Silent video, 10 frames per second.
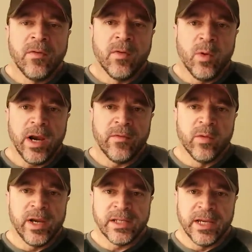for
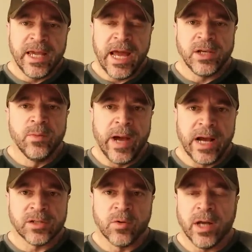whatever reason, he can't do
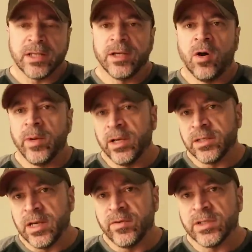back squats at home. He
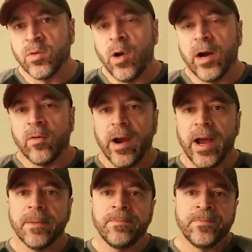doesn't have a squat
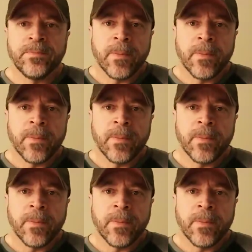rack,